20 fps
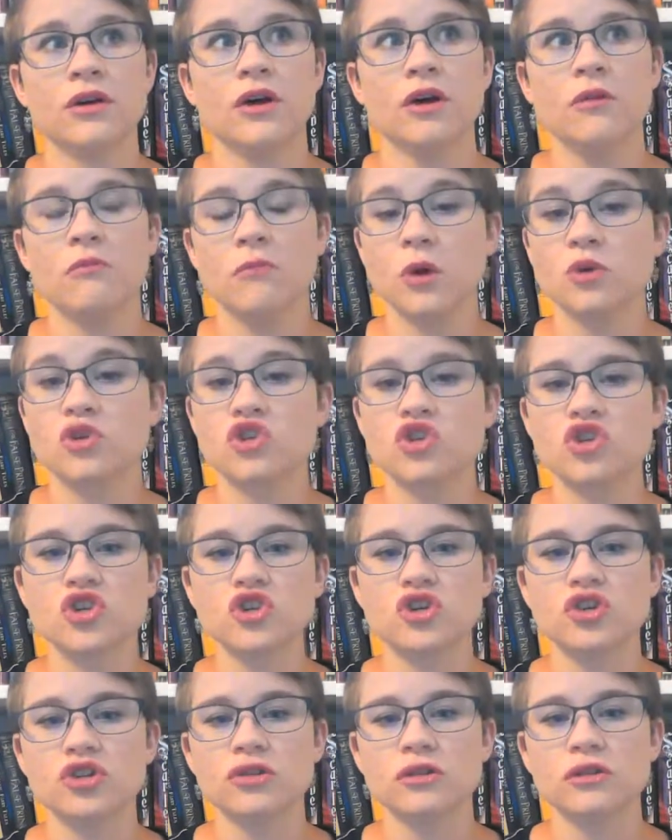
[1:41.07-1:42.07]

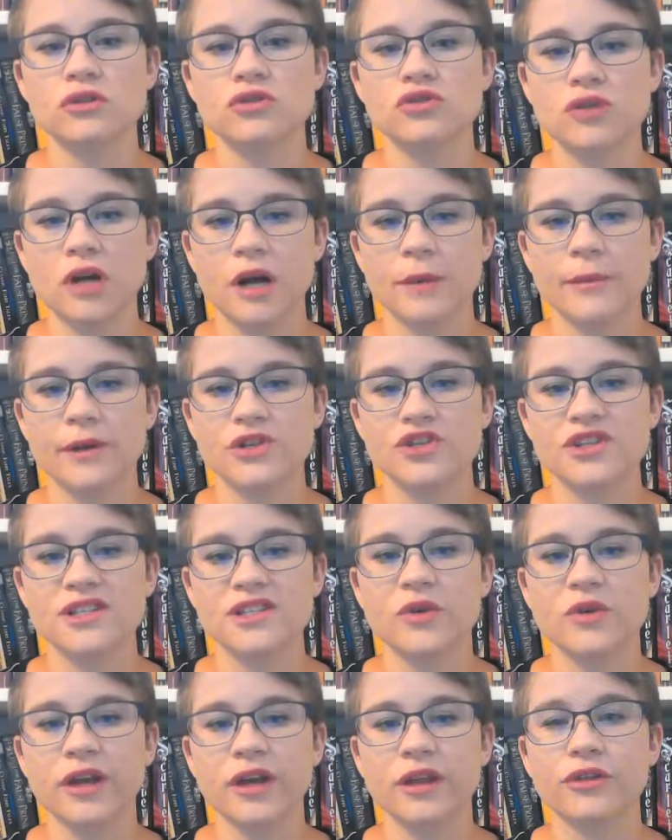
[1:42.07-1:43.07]
emotional trauma she's
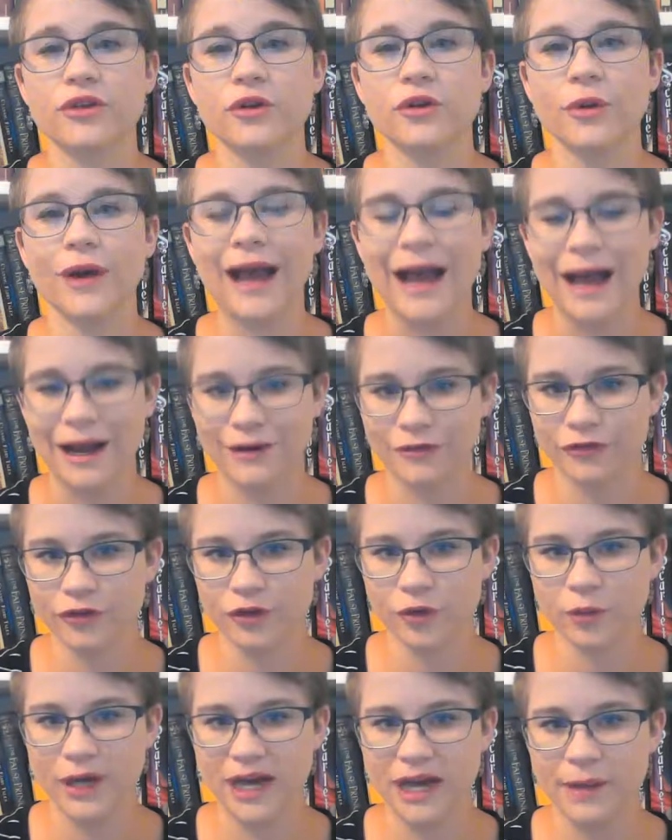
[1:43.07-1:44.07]
going through
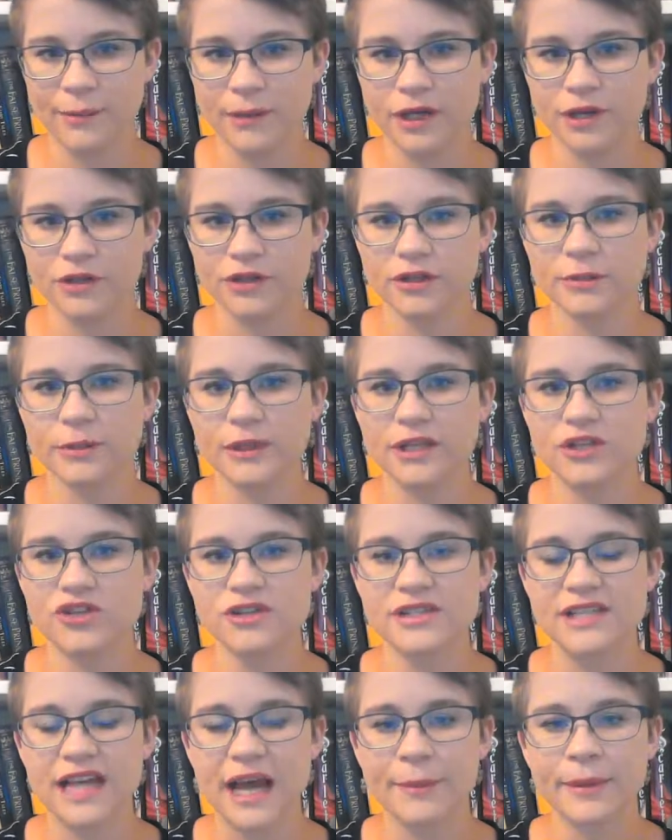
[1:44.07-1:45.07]
after what happened under the
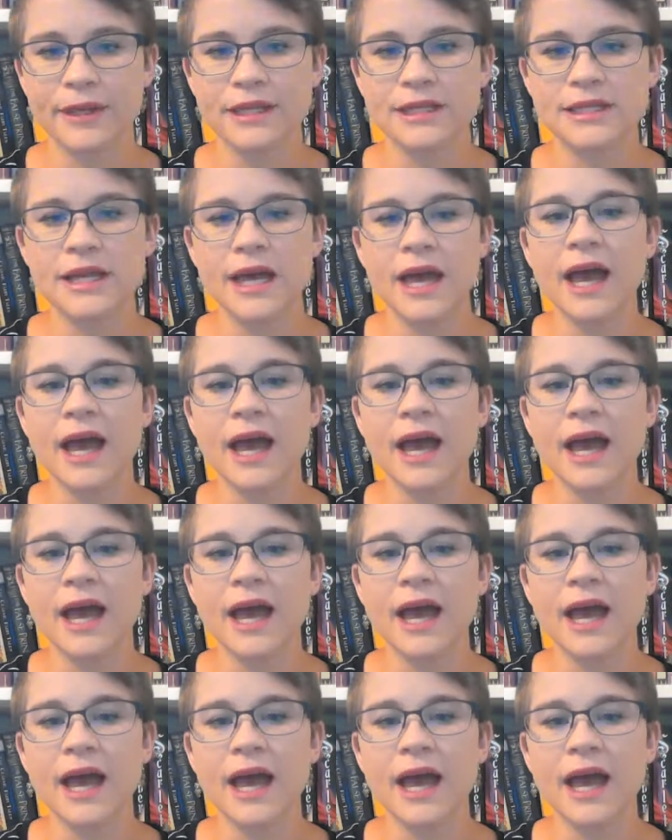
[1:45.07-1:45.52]
bleachers happened.